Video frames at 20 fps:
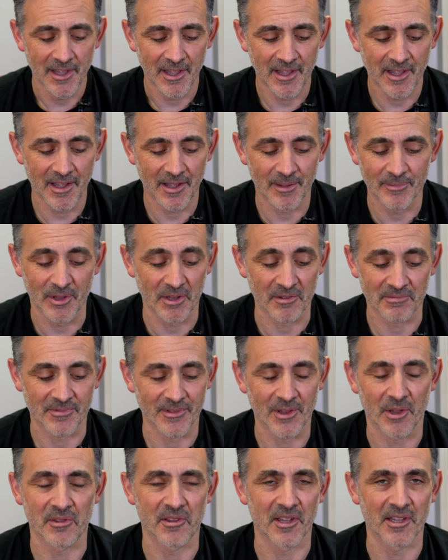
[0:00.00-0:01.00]
Uh, I'm not,
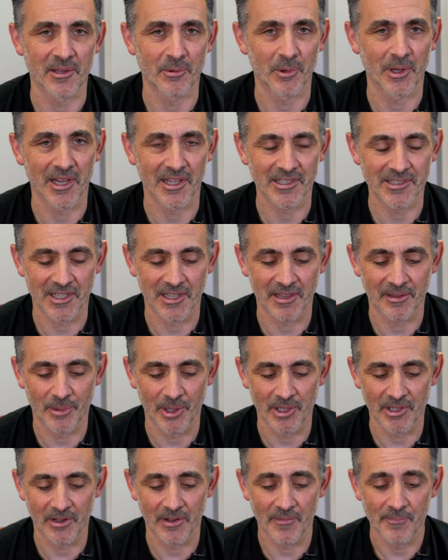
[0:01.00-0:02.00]
not saying they will, actually, they
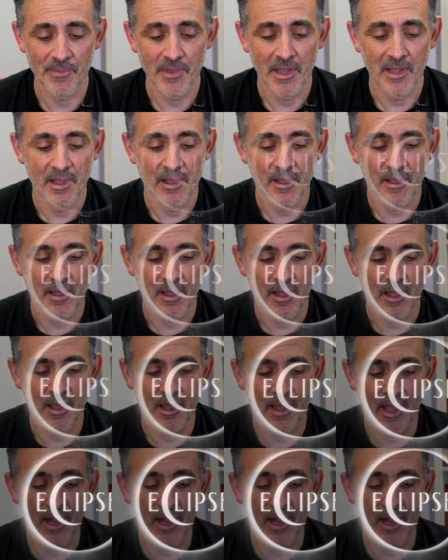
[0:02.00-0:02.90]
might not. Uh,